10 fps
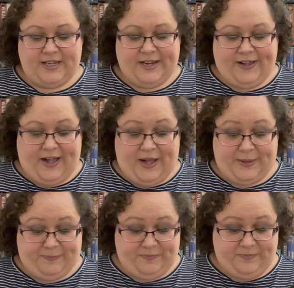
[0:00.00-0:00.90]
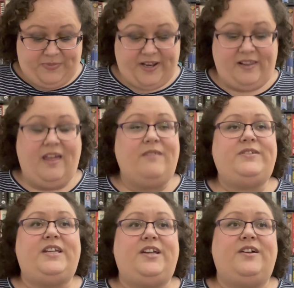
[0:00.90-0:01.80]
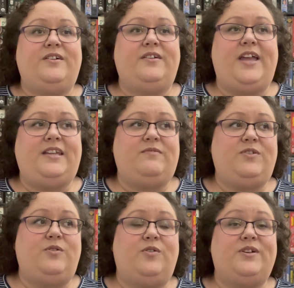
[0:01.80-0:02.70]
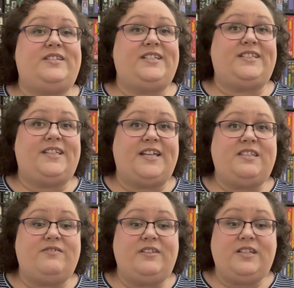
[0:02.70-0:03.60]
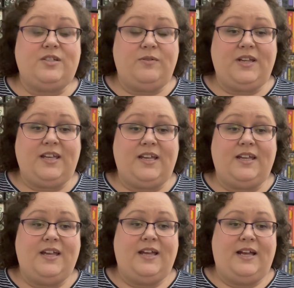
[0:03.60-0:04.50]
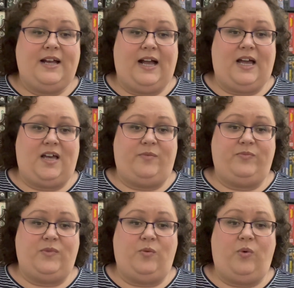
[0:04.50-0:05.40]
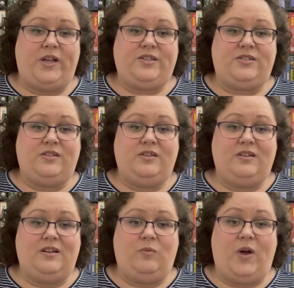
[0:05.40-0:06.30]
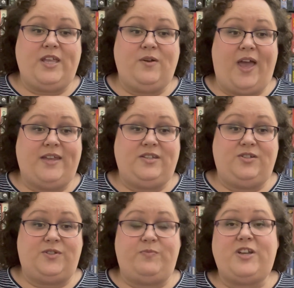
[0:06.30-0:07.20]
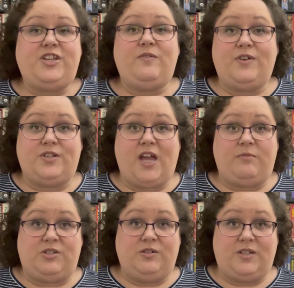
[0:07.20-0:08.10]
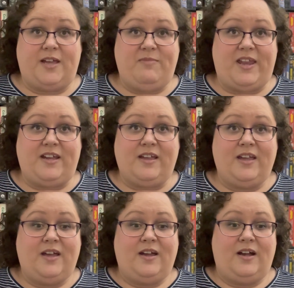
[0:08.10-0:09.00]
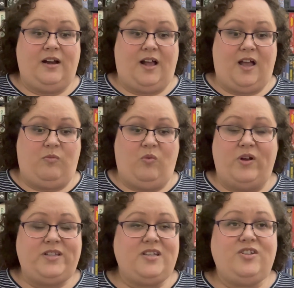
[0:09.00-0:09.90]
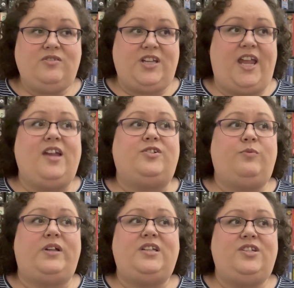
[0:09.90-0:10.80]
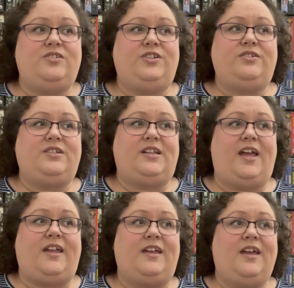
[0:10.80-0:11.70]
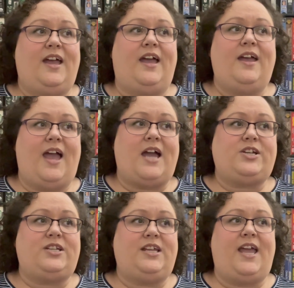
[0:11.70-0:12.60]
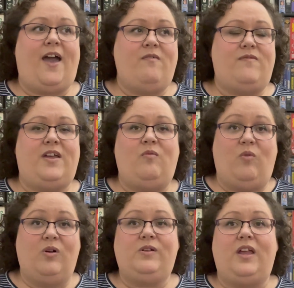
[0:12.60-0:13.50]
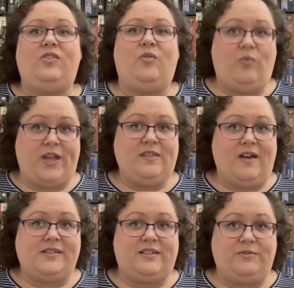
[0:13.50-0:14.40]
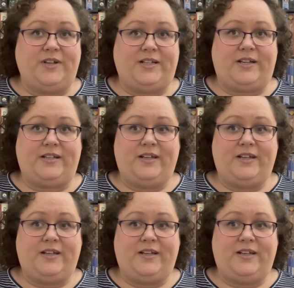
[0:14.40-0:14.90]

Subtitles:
But I'd love to hear any of you who are successful in doing it, what you had to do, especially if you're type 2 diabetic. What did you change? What did you do to actually have it work in the weight loss arena?